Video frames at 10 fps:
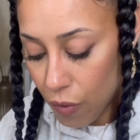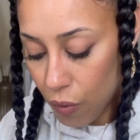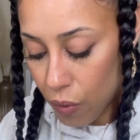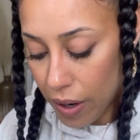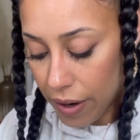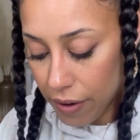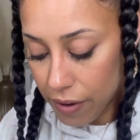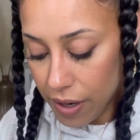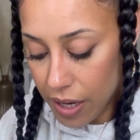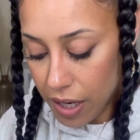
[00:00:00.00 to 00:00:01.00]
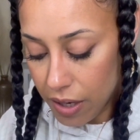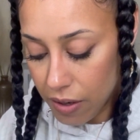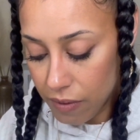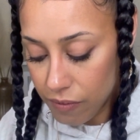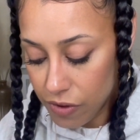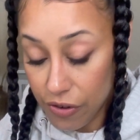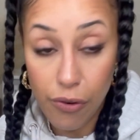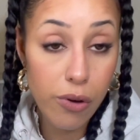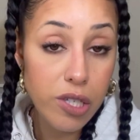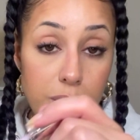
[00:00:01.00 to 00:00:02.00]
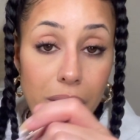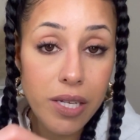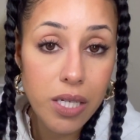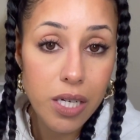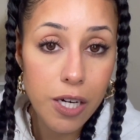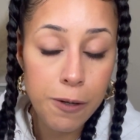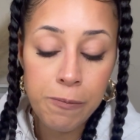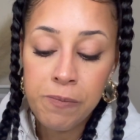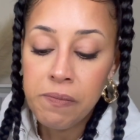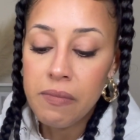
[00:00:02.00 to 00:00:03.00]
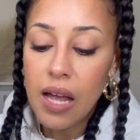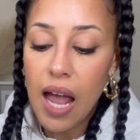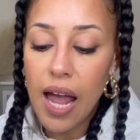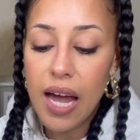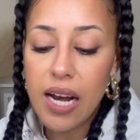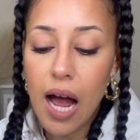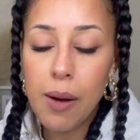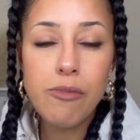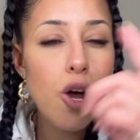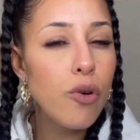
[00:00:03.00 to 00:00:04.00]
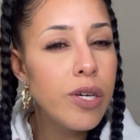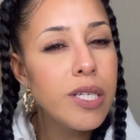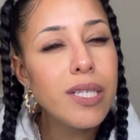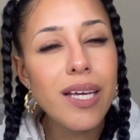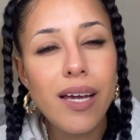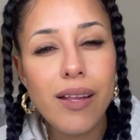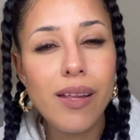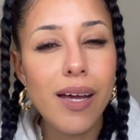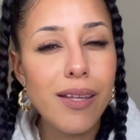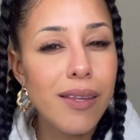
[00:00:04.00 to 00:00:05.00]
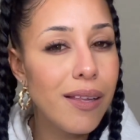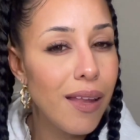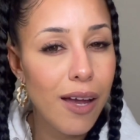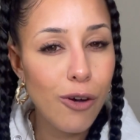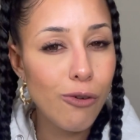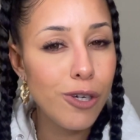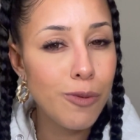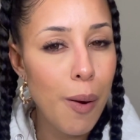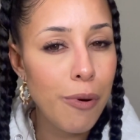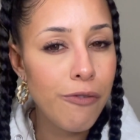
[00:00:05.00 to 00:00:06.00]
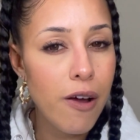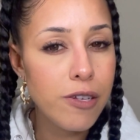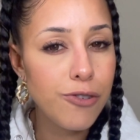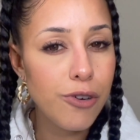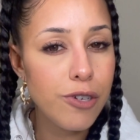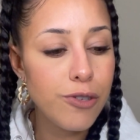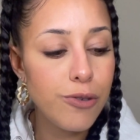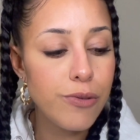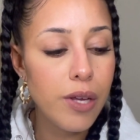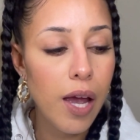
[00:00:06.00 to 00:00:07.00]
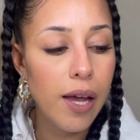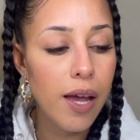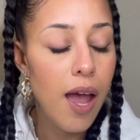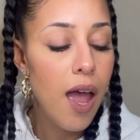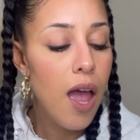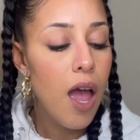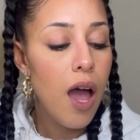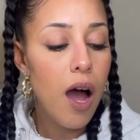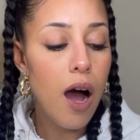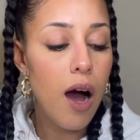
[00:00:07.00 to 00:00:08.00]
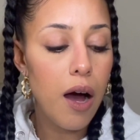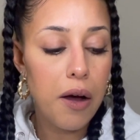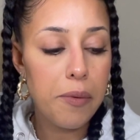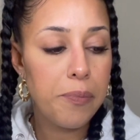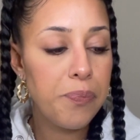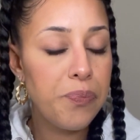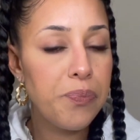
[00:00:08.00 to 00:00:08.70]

we're in the fall semester, and I'm noticing like the language my professor is using. I'm